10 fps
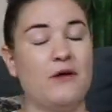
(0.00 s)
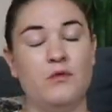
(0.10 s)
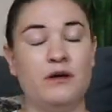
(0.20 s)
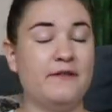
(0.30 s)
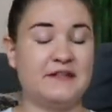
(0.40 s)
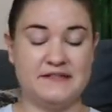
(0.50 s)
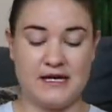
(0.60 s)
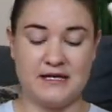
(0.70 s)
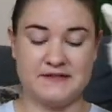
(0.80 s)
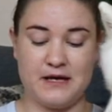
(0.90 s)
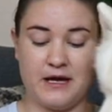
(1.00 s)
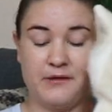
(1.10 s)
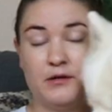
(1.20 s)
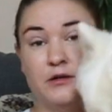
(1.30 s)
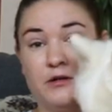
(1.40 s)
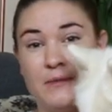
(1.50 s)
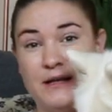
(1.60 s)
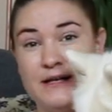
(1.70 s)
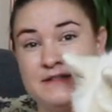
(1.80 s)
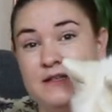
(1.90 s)
one of these days I'm going to learn my
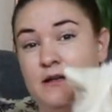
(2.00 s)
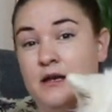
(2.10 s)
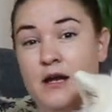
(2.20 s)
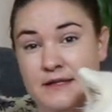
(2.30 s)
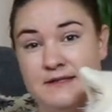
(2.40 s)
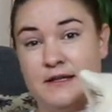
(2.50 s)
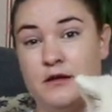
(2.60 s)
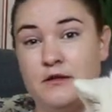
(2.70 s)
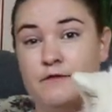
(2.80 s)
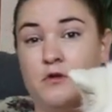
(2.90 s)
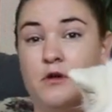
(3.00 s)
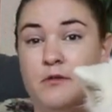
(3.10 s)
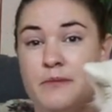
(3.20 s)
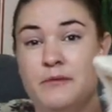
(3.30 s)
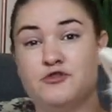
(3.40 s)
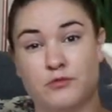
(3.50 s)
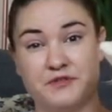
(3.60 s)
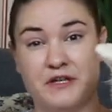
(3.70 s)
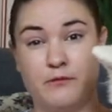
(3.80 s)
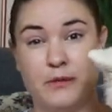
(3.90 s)
lesson and not sit on the floor and be
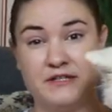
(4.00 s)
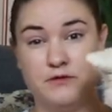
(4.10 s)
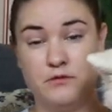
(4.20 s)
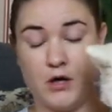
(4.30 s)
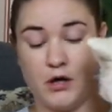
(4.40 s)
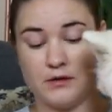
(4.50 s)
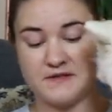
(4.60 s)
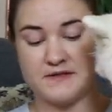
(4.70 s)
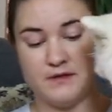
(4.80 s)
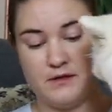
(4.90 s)
drooled on by two dogs.